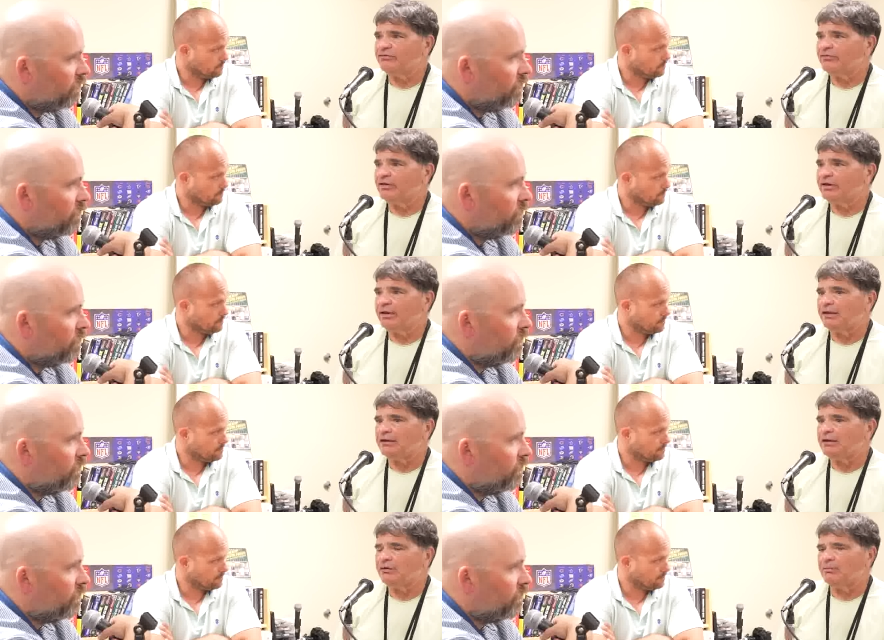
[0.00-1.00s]
Speaker 1: into the net.
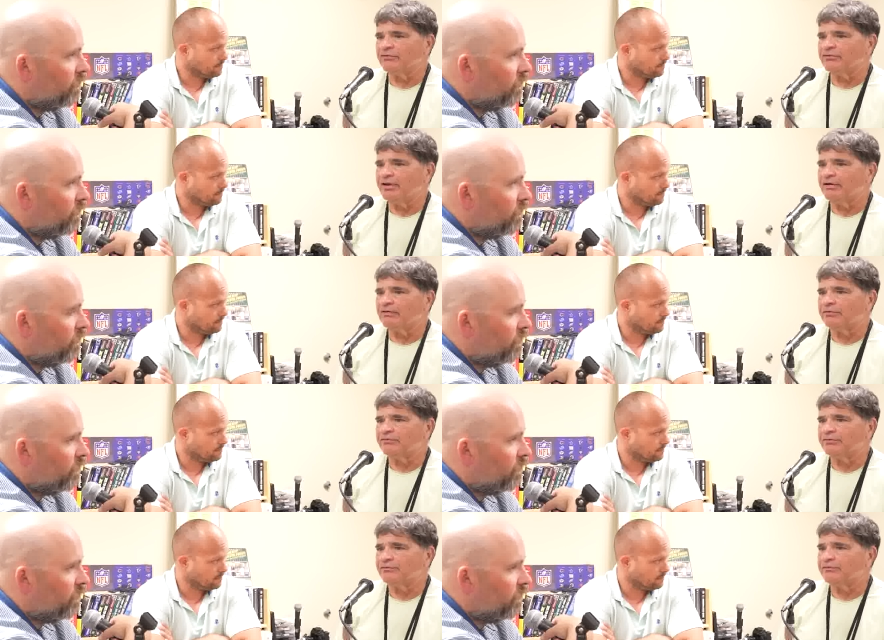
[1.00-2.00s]
He almost never
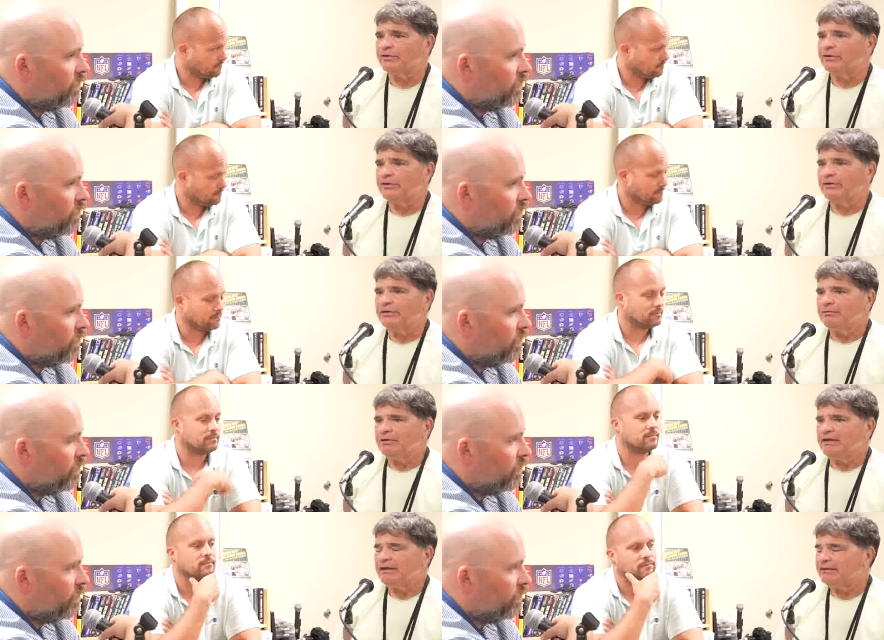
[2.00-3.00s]
just
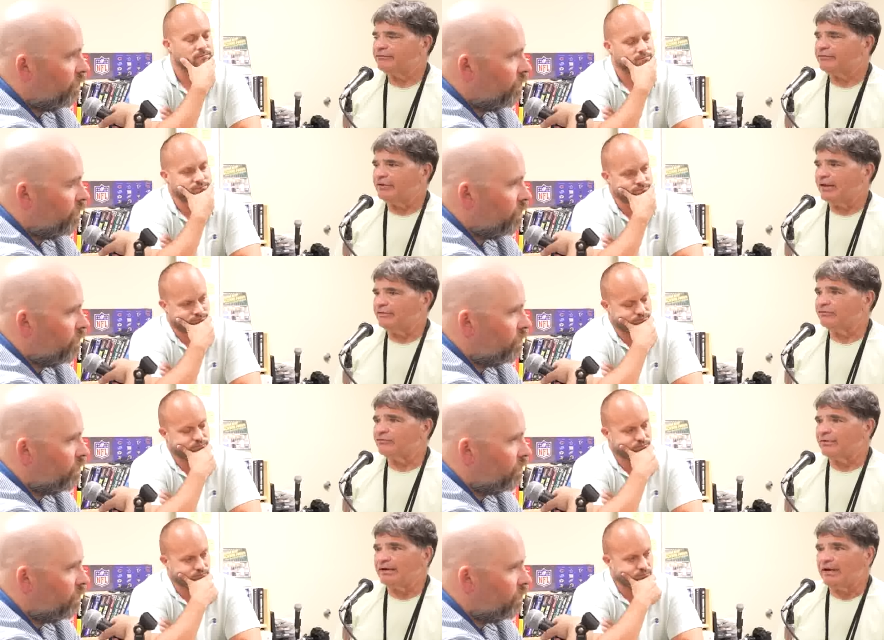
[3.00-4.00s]
hits the net
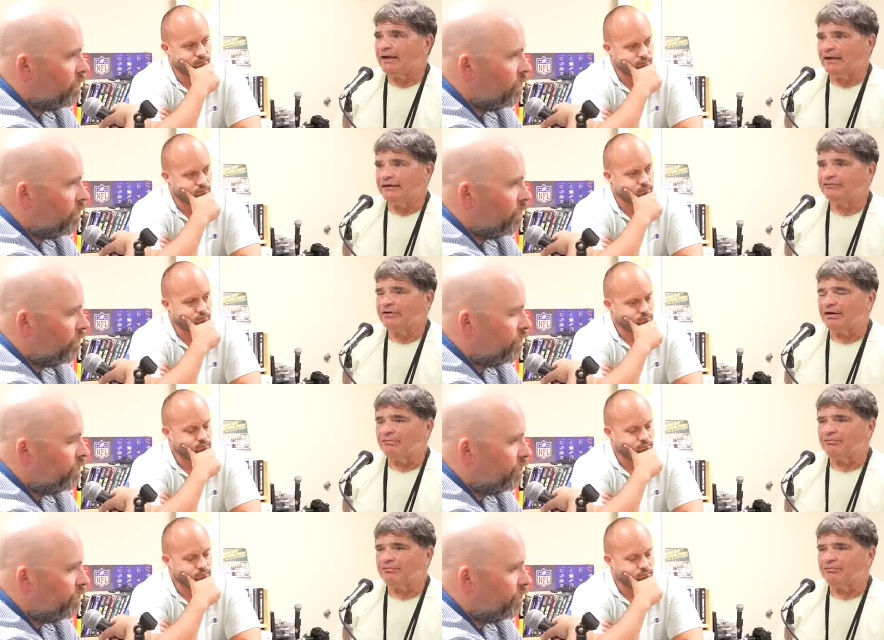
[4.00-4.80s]
straight on. He's got